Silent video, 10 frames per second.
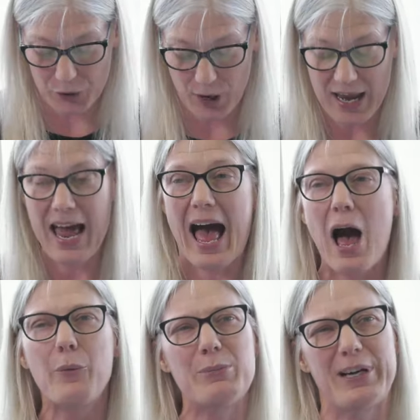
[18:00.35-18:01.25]
you
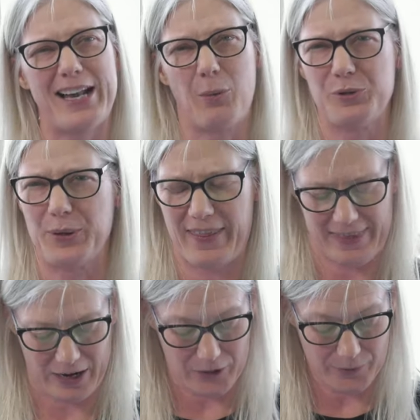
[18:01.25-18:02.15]
how we might help you
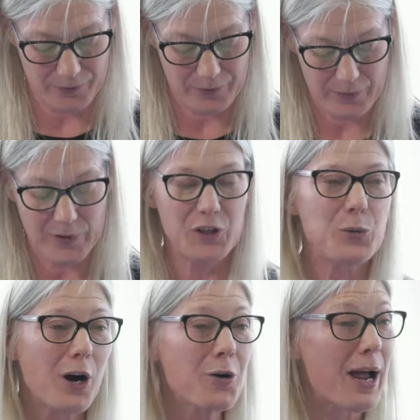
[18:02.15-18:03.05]
get there.
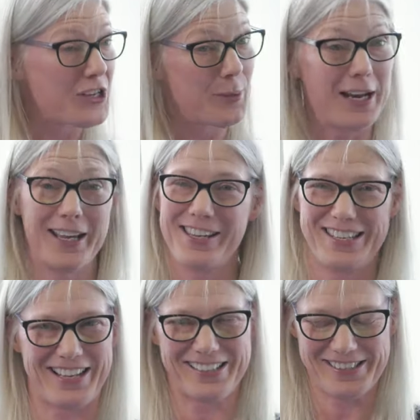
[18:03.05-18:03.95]
You are graduating,
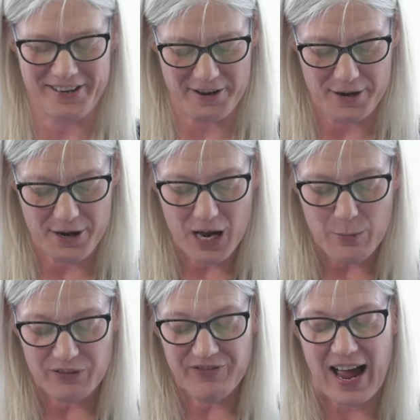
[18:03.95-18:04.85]
yes,
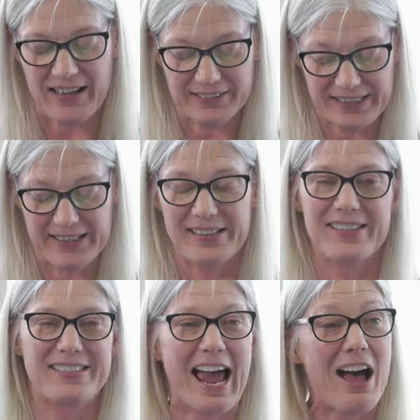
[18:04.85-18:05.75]
but faculty,
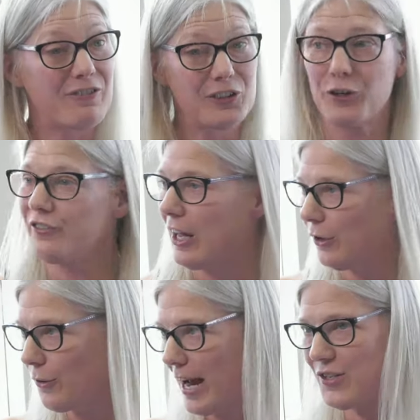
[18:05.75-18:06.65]
staff, your
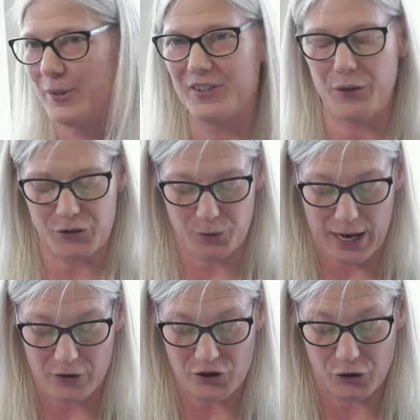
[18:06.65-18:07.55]
fellow graduates, those
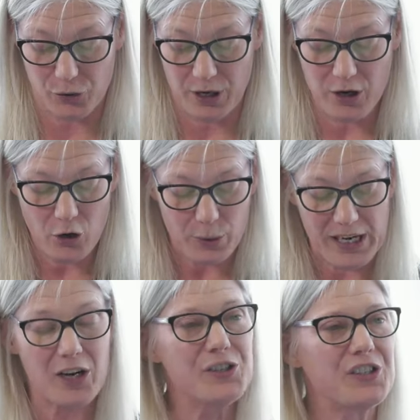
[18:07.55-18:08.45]
around you,
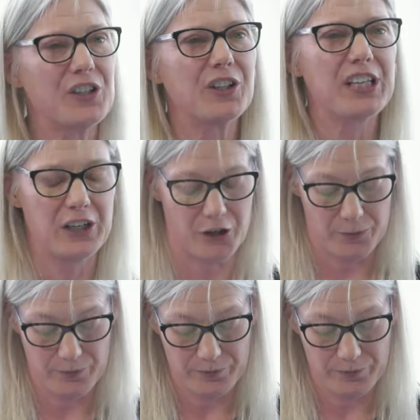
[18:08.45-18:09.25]
we are still here.